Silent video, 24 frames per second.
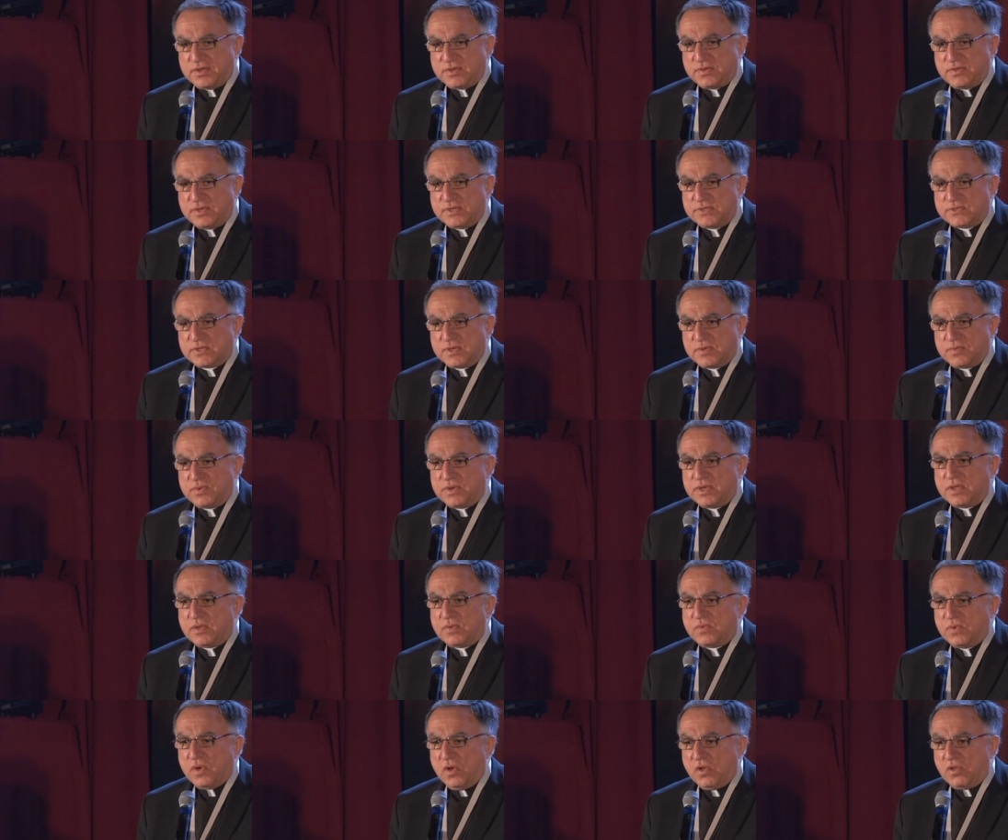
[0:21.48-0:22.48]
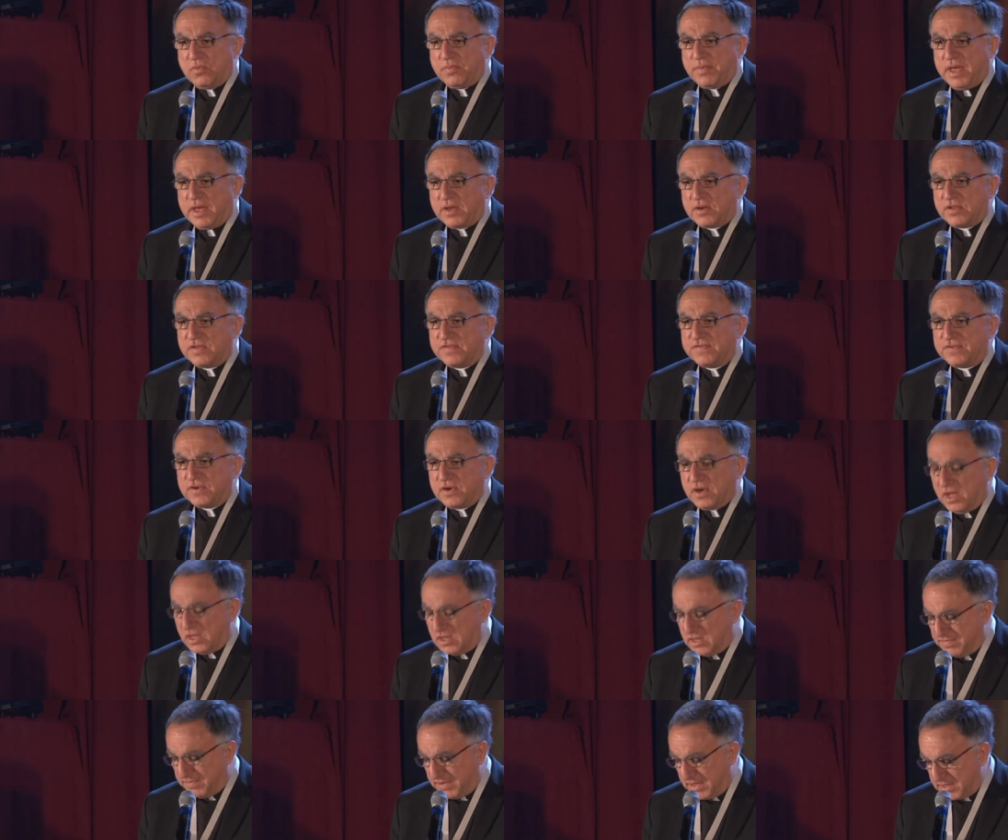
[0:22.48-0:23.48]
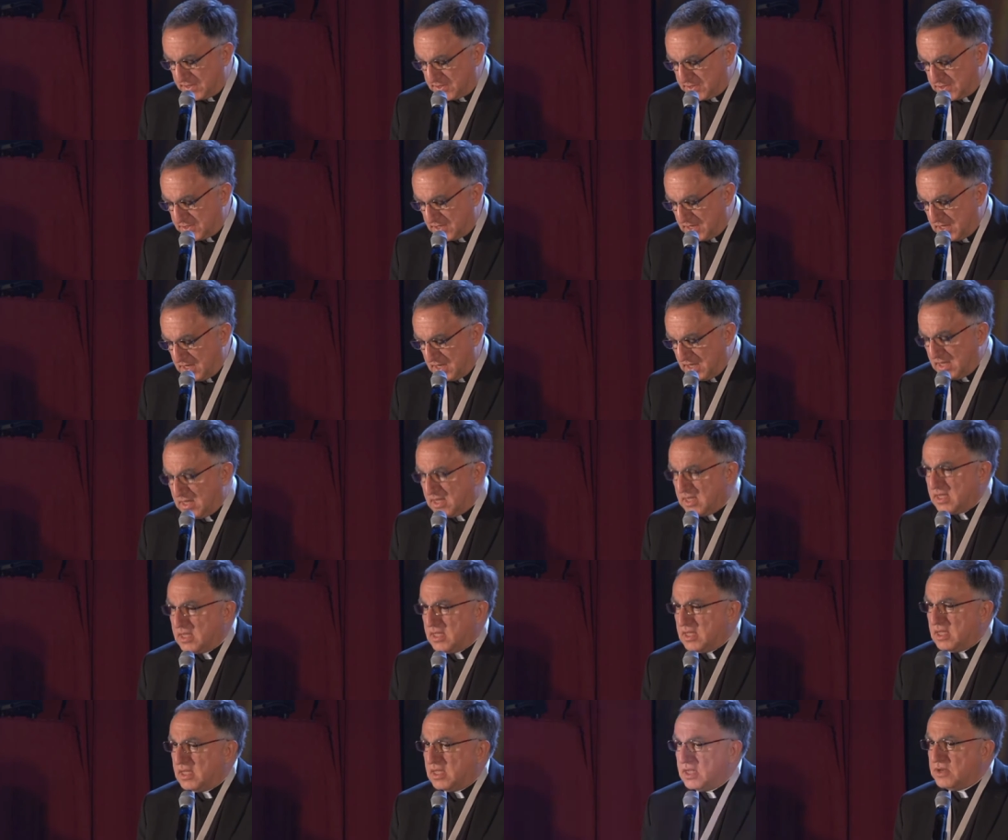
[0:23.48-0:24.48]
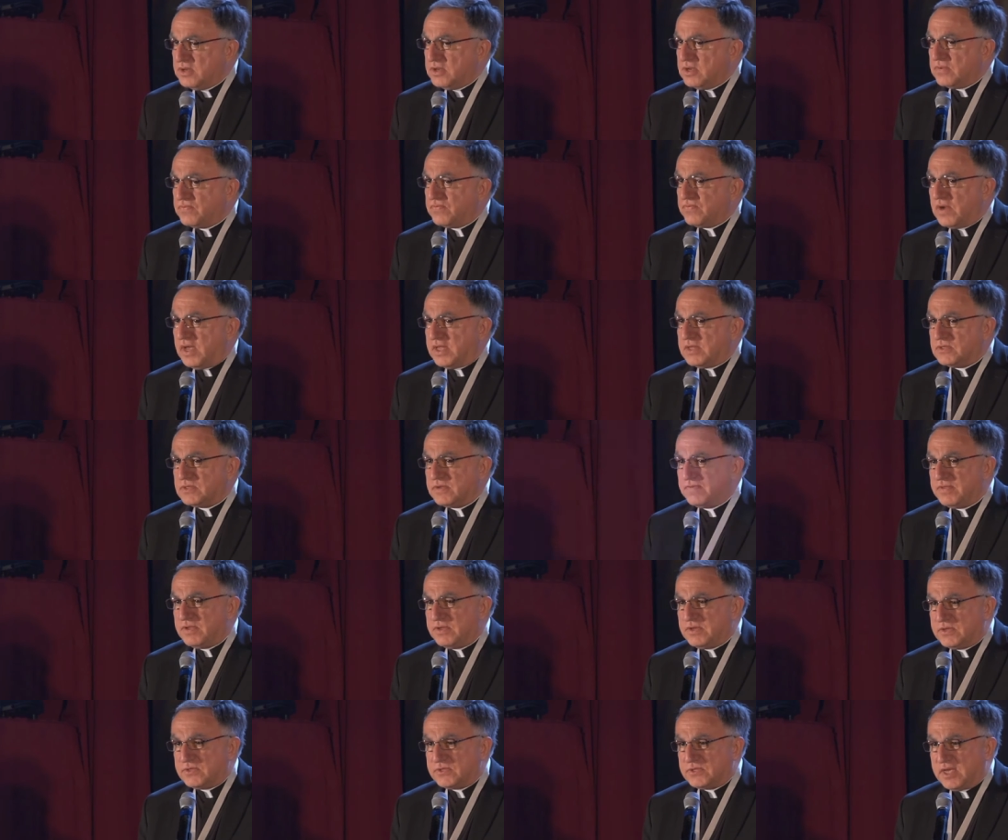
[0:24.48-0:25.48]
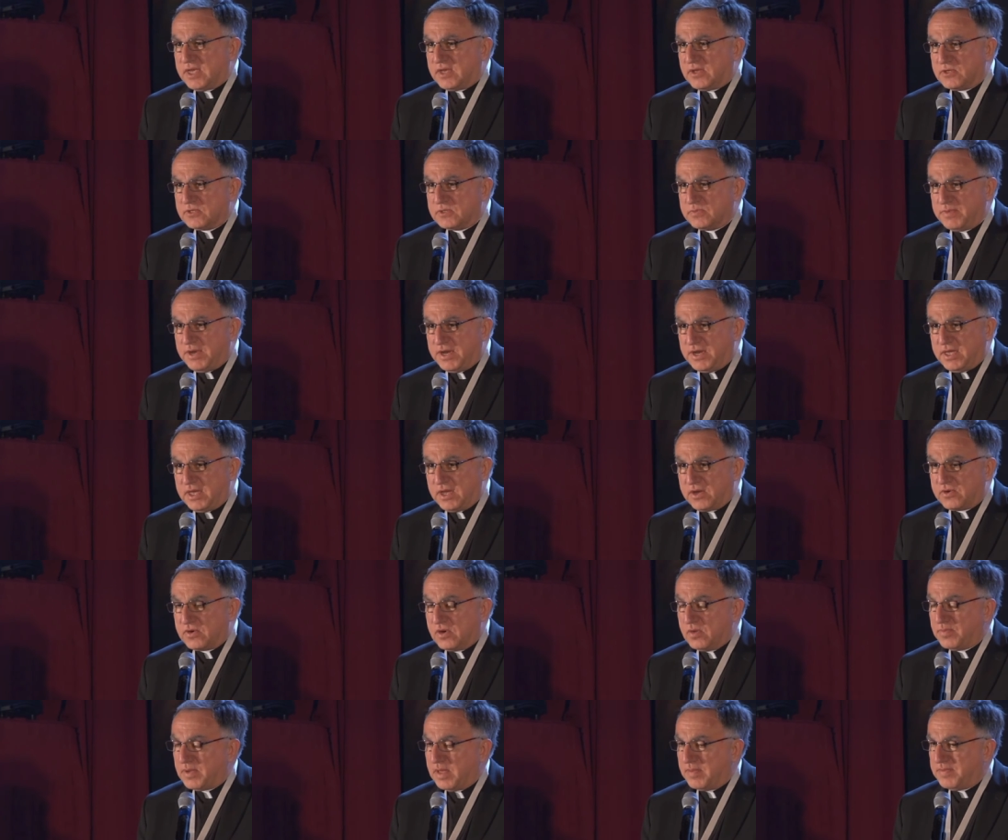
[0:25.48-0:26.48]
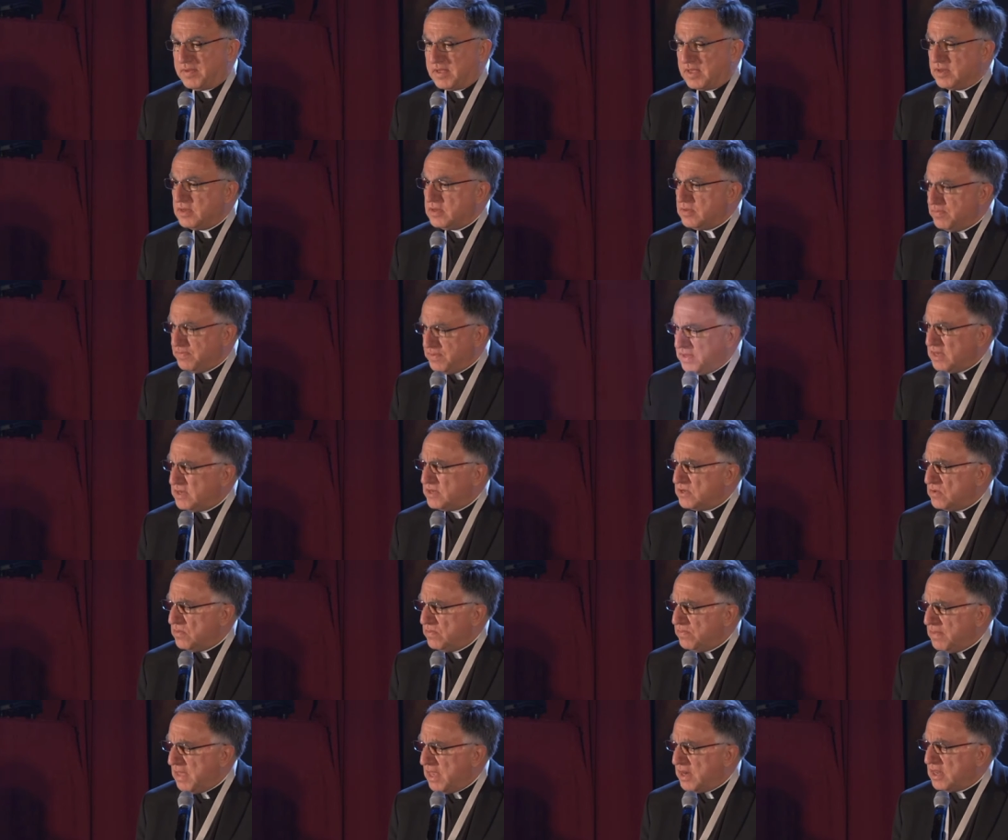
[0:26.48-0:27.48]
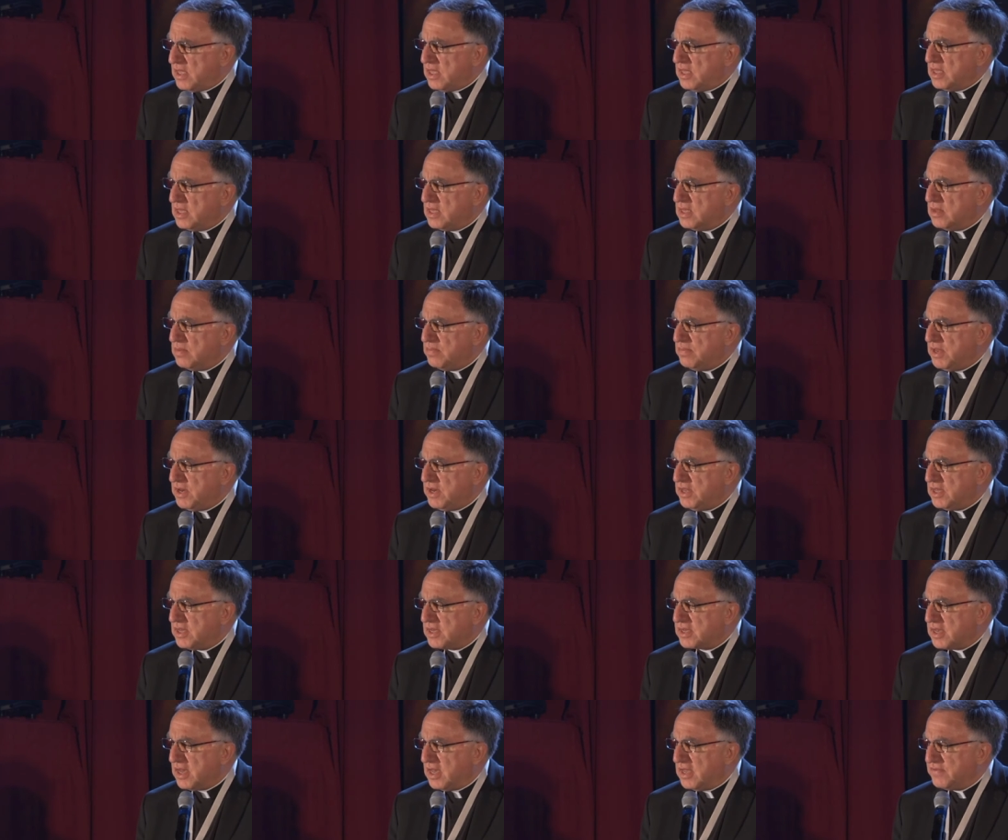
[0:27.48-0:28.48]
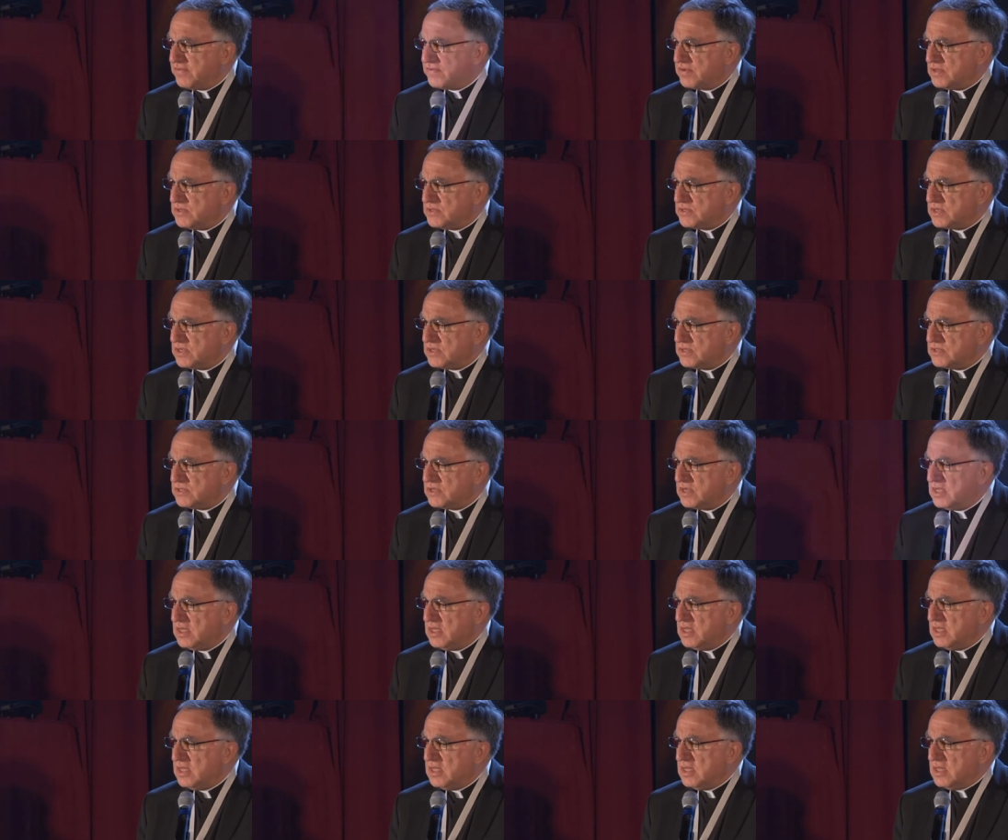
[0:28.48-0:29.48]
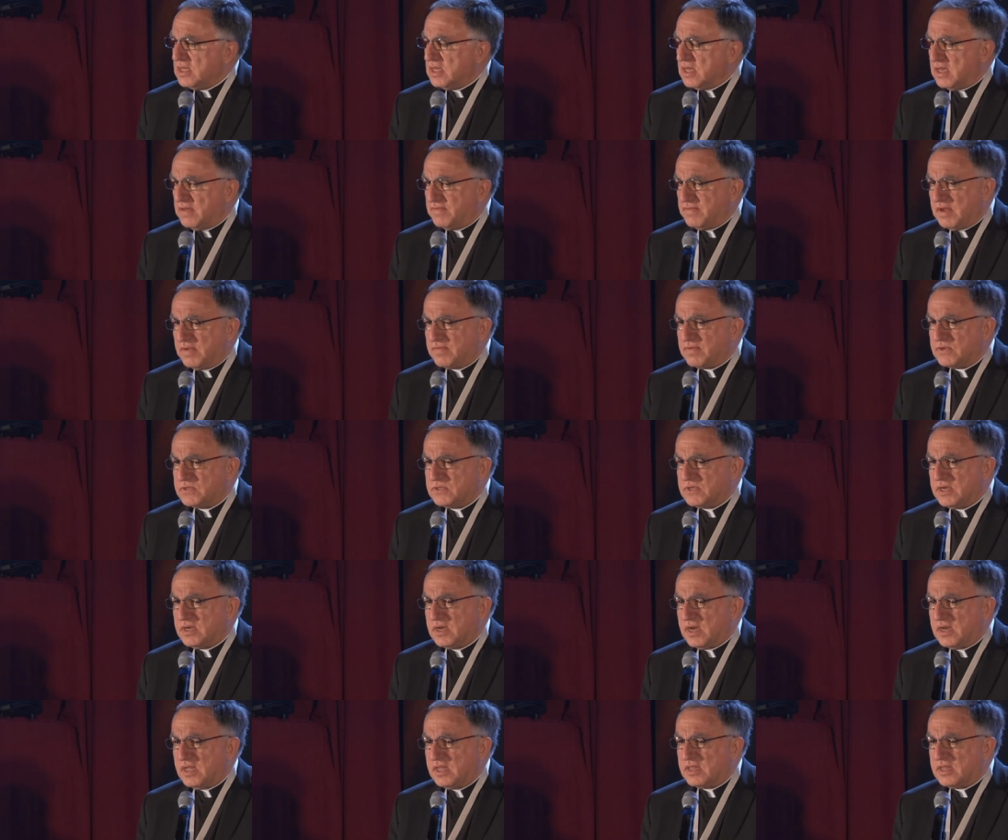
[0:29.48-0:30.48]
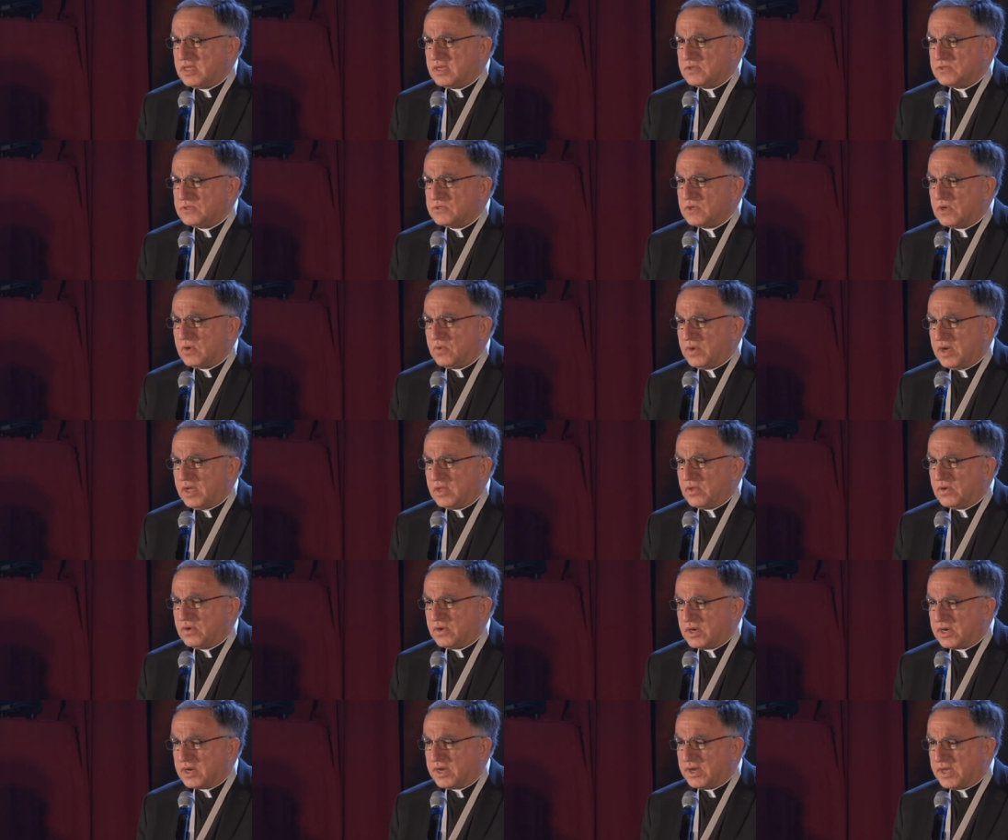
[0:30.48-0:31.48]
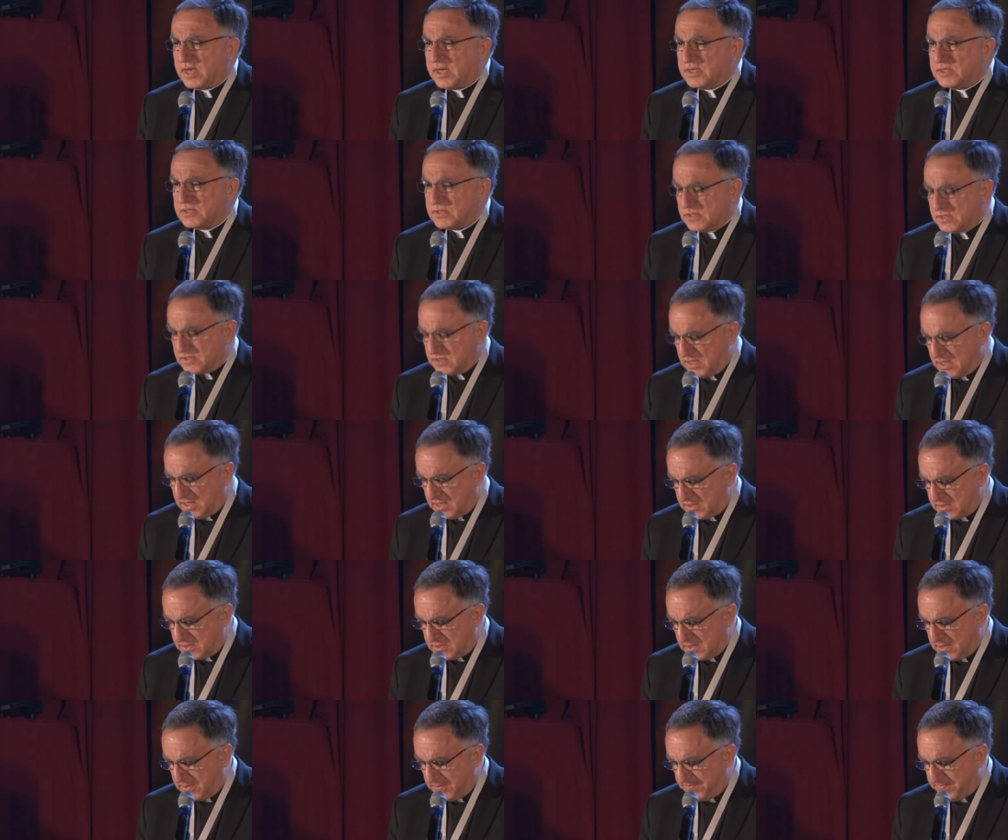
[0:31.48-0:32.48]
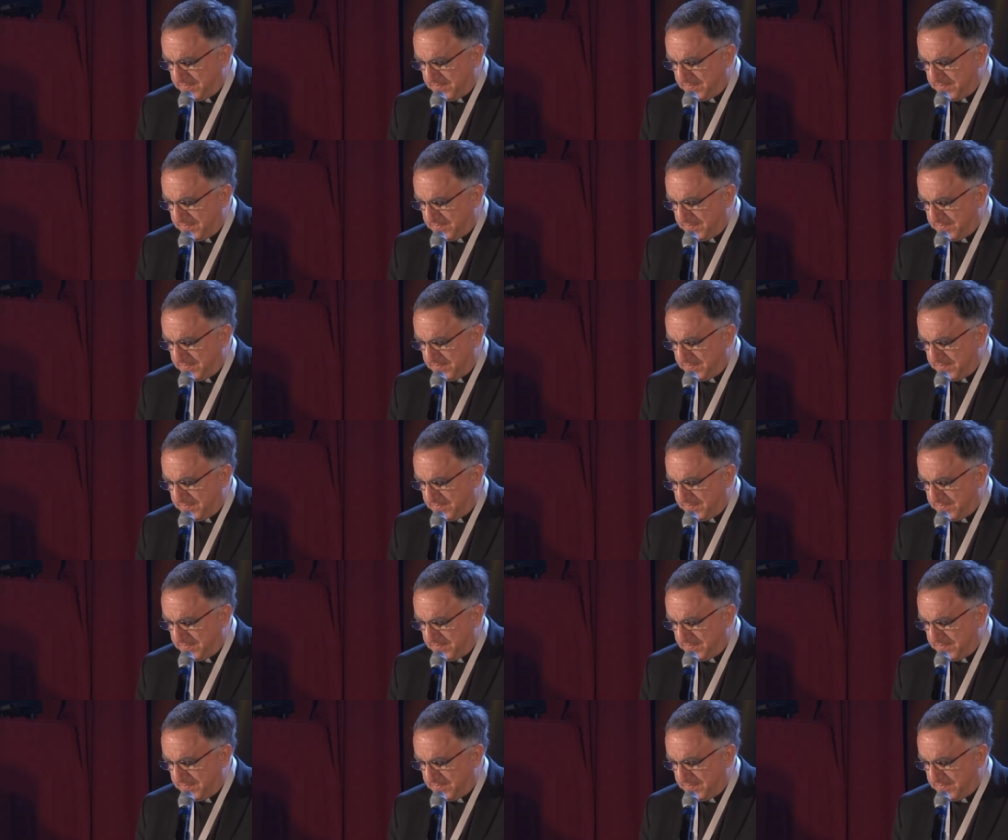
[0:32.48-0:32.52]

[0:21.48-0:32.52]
who is a real role model for all of us. Dear friends of the DeSales Media Group, I've been, been to many media conferences. I've never seen anything so well organized as this.